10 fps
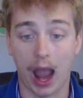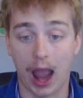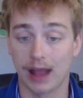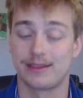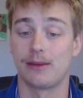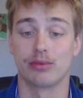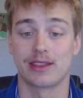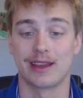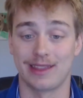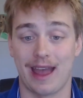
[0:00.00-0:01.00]
it's not a breath
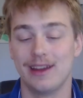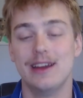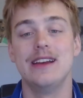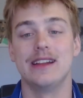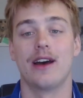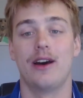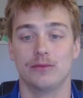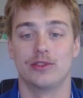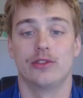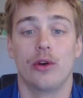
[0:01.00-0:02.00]
like that. It's a hum.
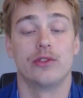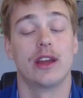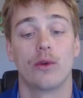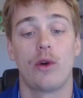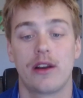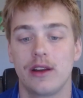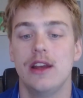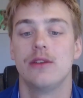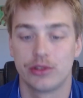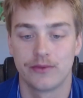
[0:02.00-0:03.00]
So you get in the water,
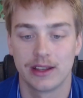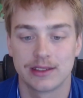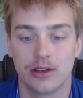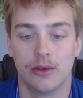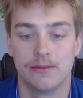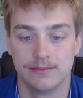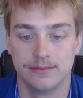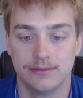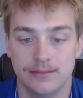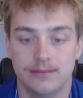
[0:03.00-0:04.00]
put your face in, you go
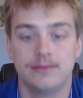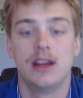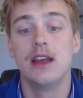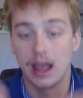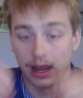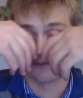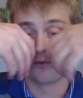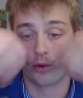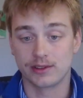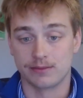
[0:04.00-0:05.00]
and it
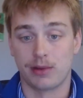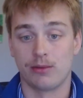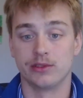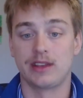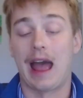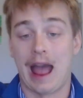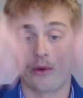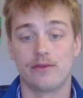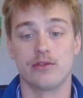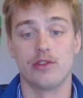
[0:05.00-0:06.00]
forces bubbles out
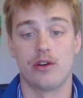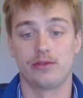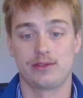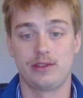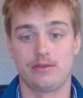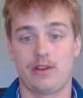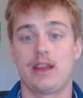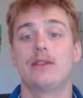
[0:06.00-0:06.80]
of your nose, right?